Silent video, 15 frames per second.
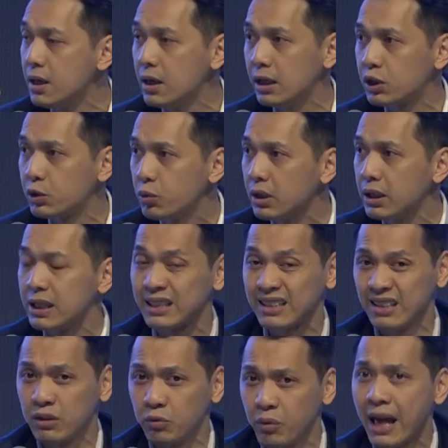it's really
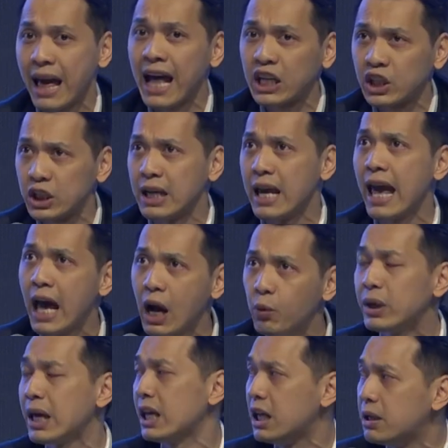the reality, how
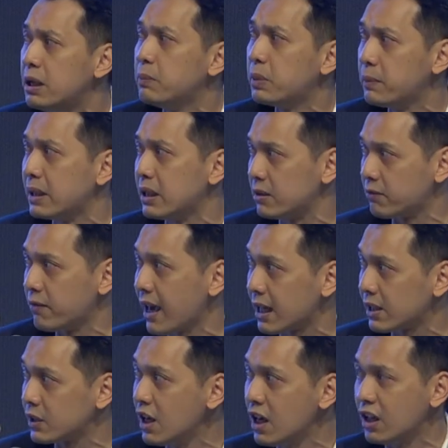we can implement it
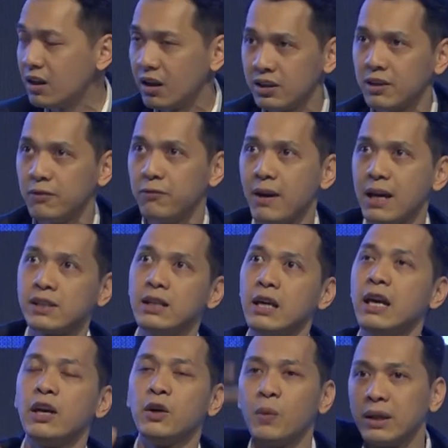fast, not some fancy,
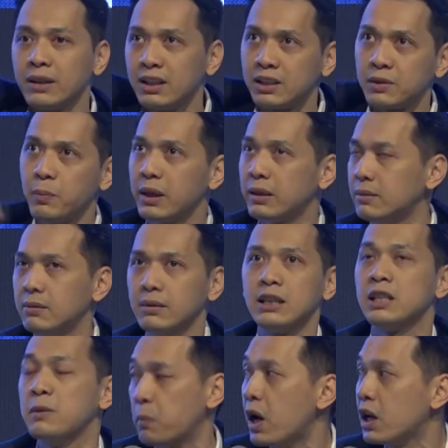hey, you want this, but
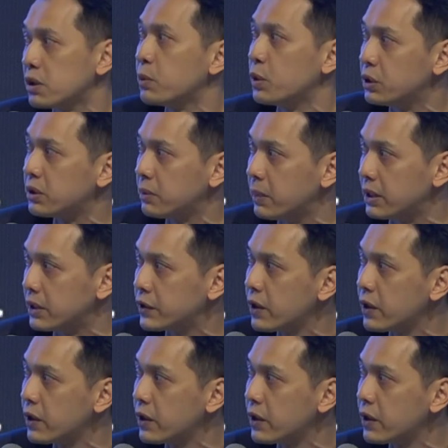it's impossible to implement.